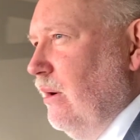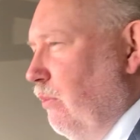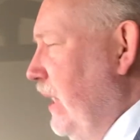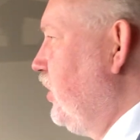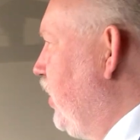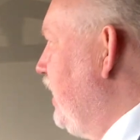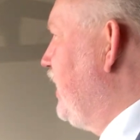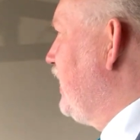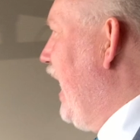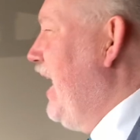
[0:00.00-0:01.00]
When
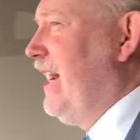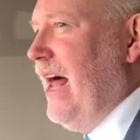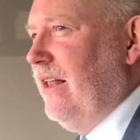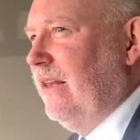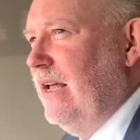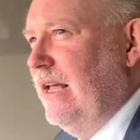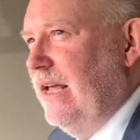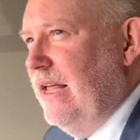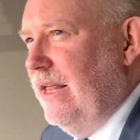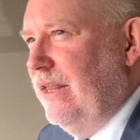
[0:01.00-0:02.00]
Jesus handed out
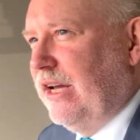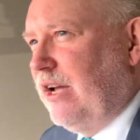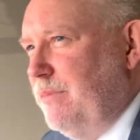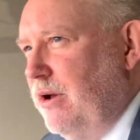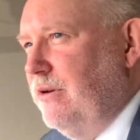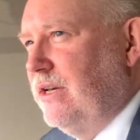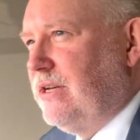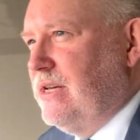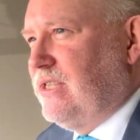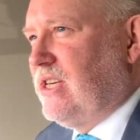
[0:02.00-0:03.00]
the communion
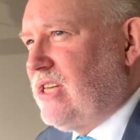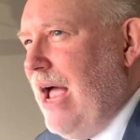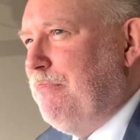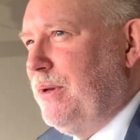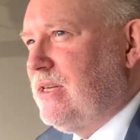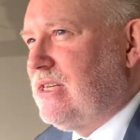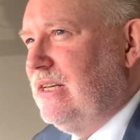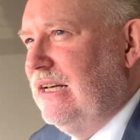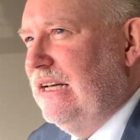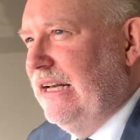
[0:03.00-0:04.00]
to his disciples,
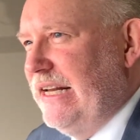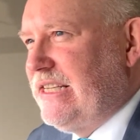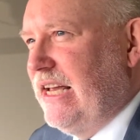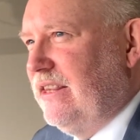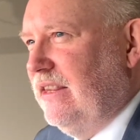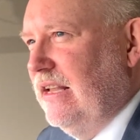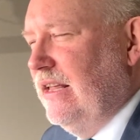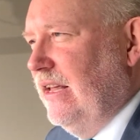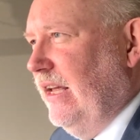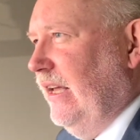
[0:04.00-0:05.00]
and he
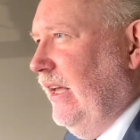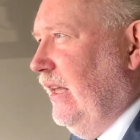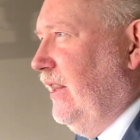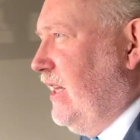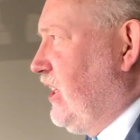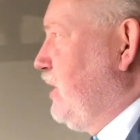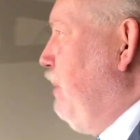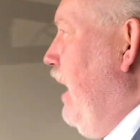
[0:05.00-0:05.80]
said, this is